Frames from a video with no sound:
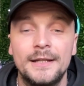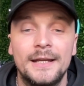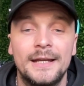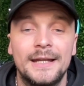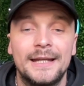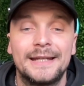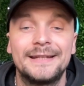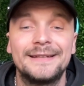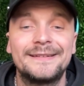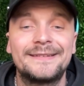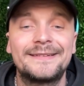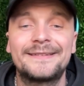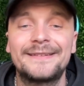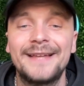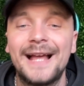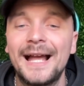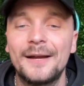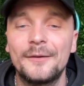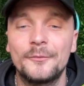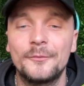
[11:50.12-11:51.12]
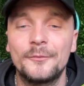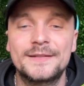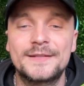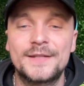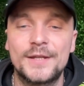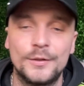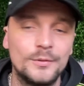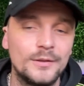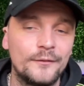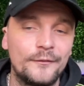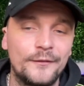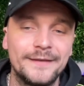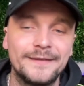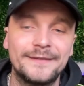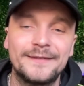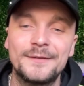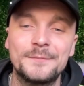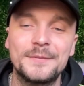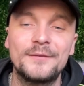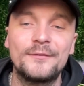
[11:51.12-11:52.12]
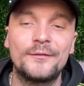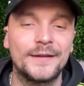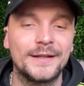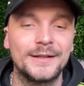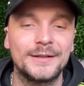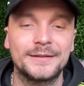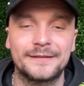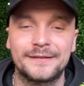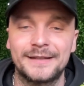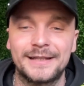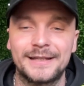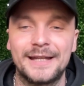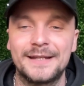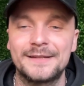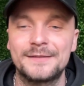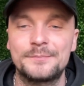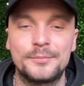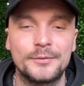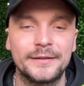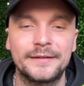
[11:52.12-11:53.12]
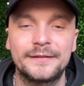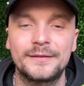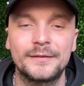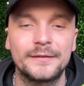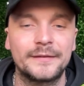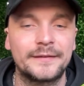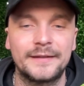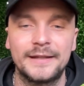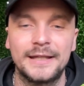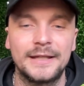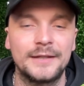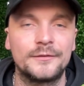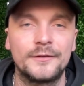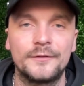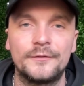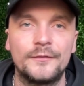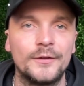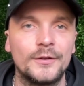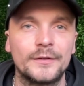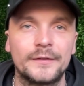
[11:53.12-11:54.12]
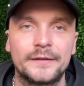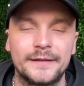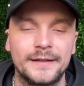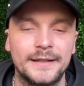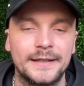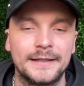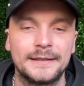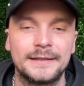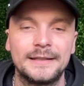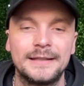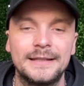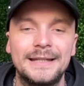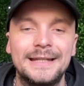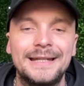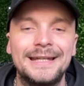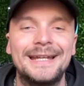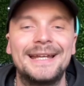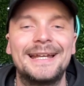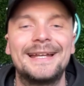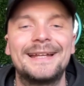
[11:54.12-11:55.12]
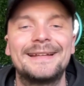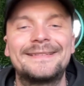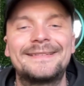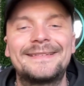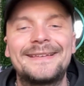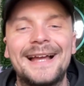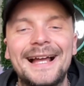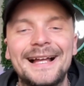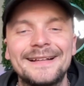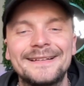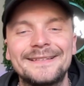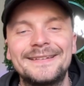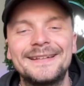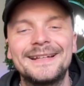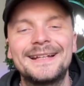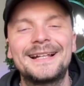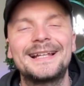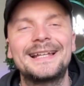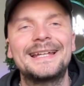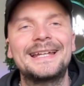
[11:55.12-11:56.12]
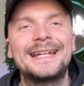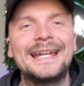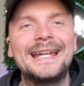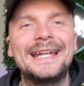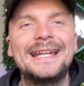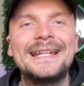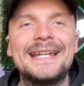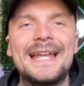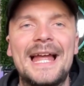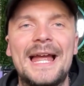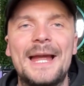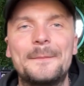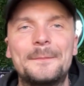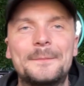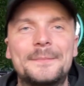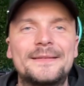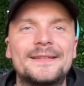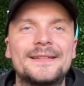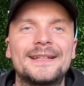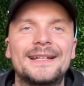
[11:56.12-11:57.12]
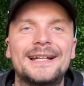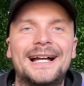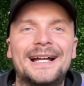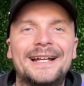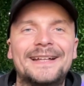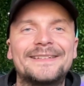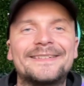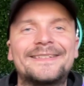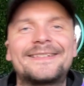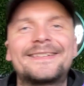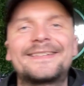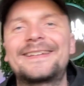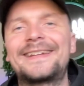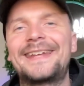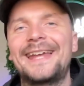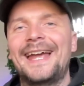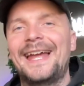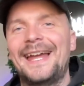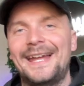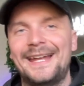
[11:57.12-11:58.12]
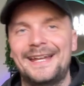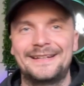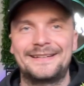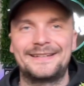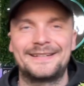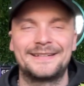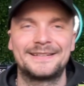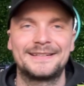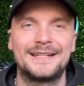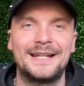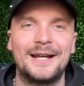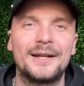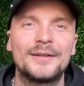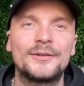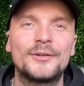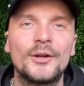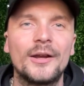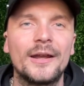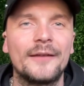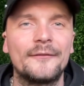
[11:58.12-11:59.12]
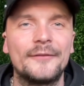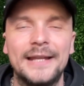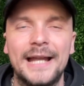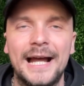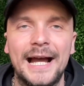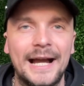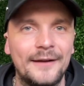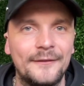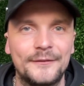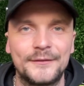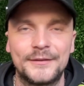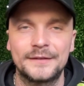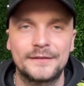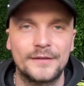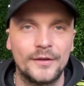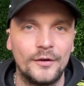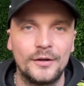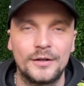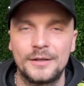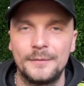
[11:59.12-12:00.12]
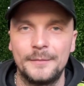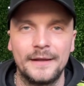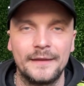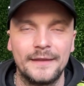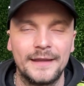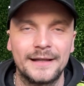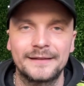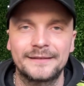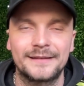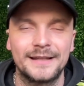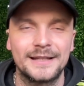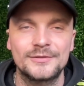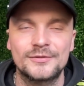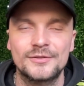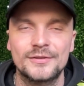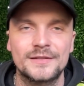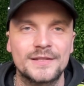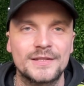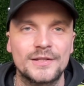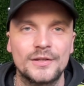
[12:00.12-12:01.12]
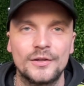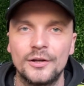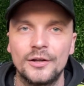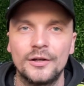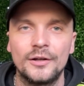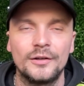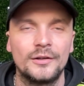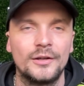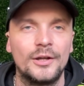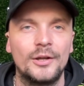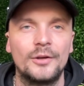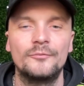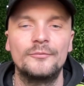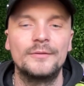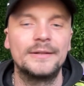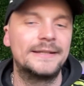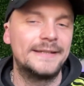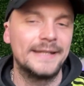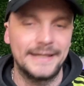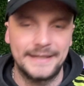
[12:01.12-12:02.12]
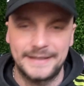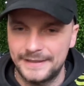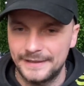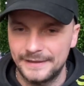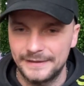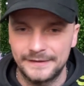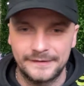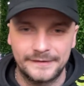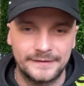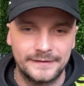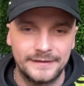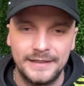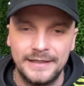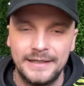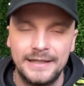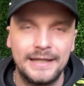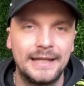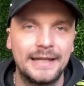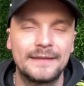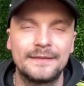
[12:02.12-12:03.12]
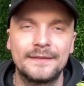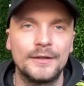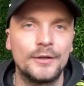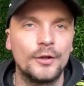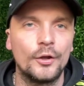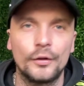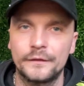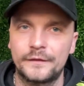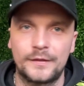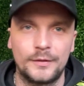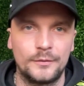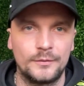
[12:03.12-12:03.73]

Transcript: He's sat with two defensive midfielders against Bristol City, for fuck's sake. Tactically inept and scared. Now, I don't even have to talk about that because that is just so ridiculous. They're not two